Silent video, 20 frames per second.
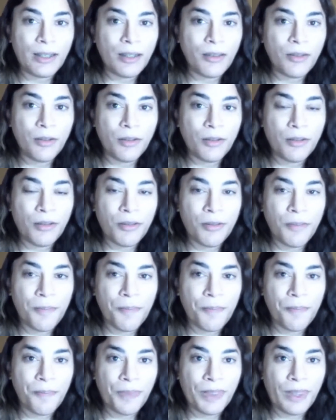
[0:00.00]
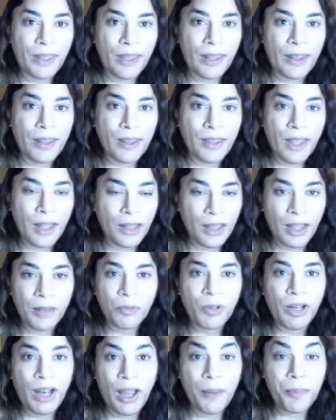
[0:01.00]

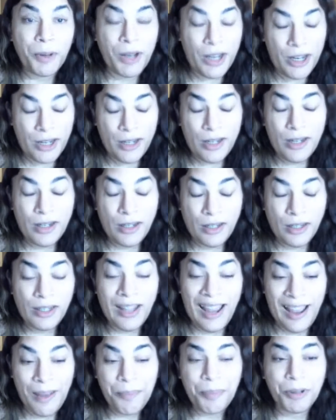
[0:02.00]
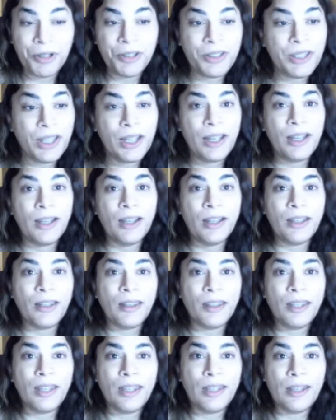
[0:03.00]
that will happen, and it happens.
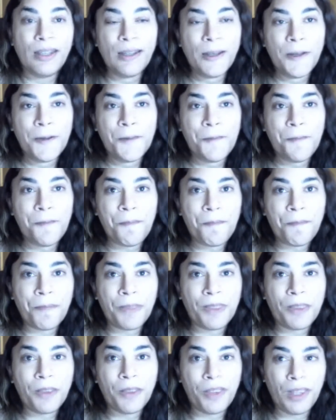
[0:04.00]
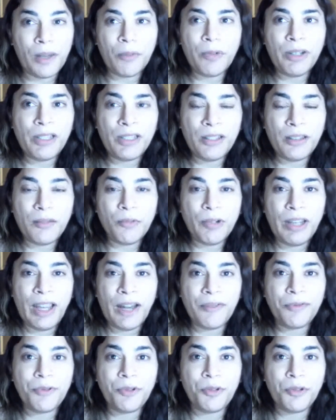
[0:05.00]
The thing we
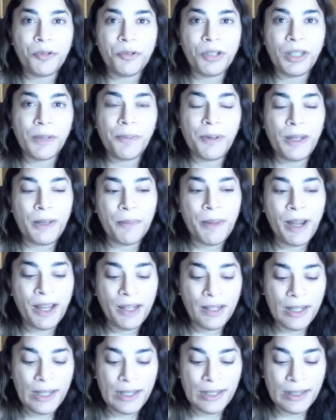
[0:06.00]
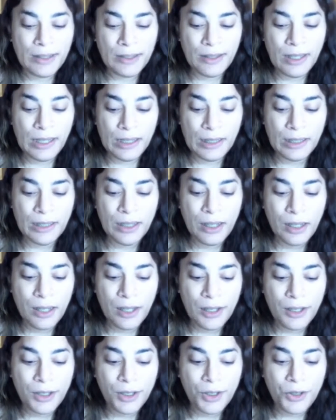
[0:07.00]
have to keep in mind is that
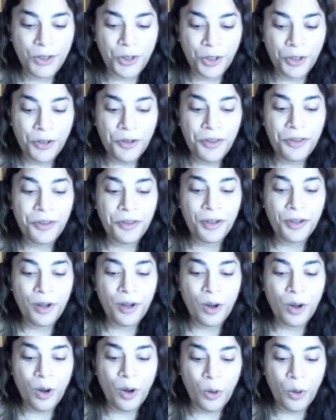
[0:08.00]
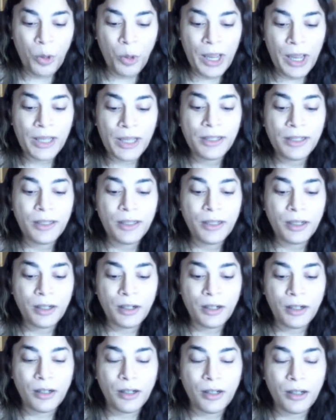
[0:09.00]
truth
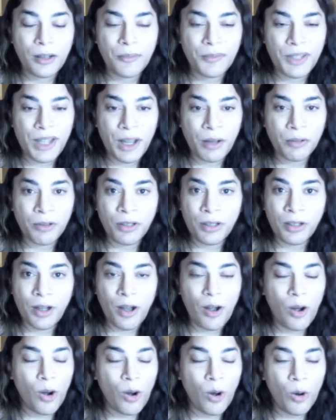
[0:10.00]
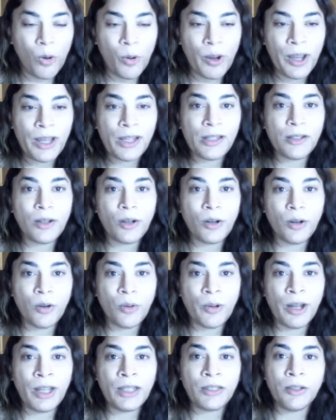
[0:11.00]
always comes out. Always,
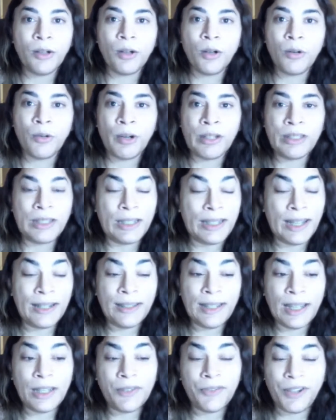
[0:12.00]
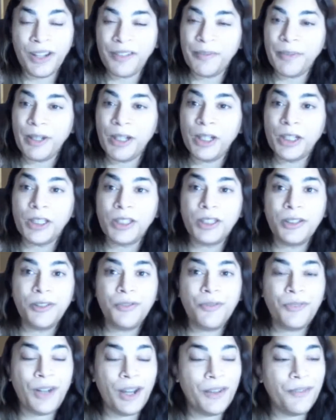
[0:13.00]
always, always. It can take 5
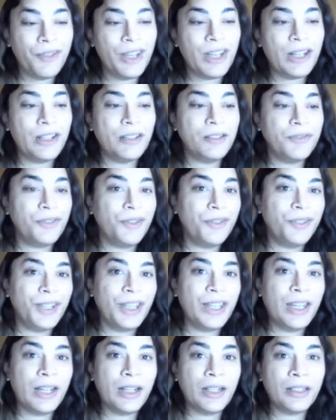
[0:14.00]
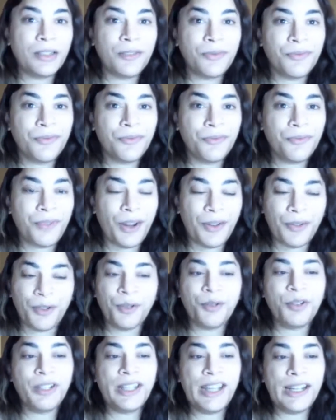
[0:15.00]
minutes, 5 years, 50 years,
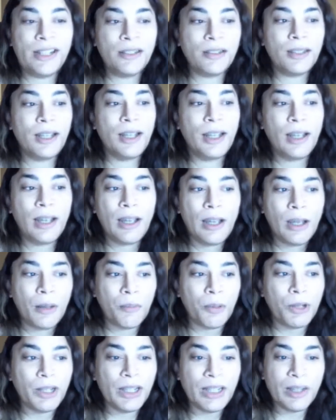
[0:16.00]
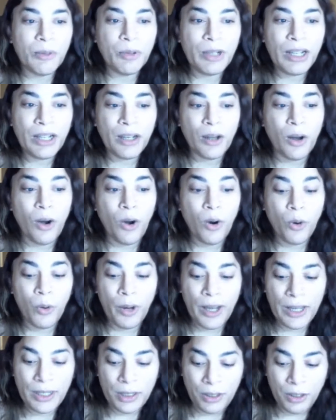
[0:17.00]
500 years, but it will
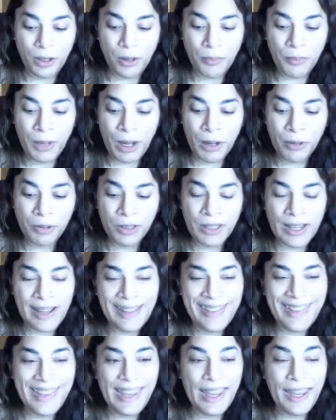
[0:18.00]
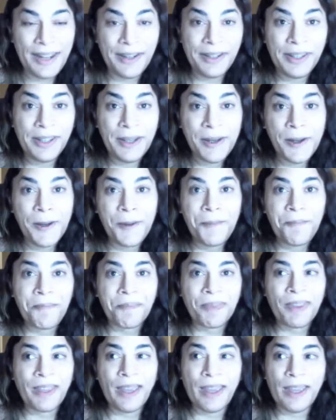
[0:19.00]
always come out at the end.
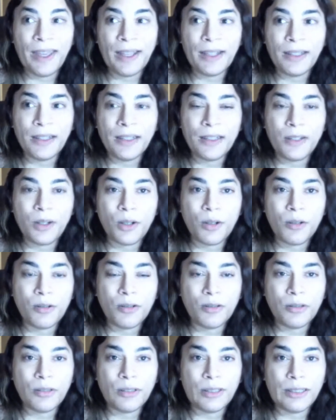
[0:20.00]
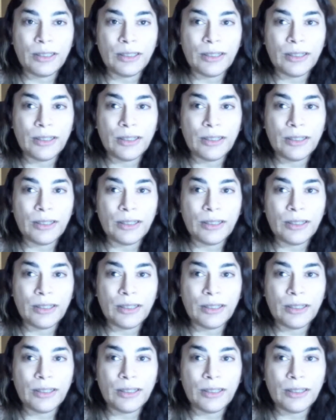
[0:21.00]
And so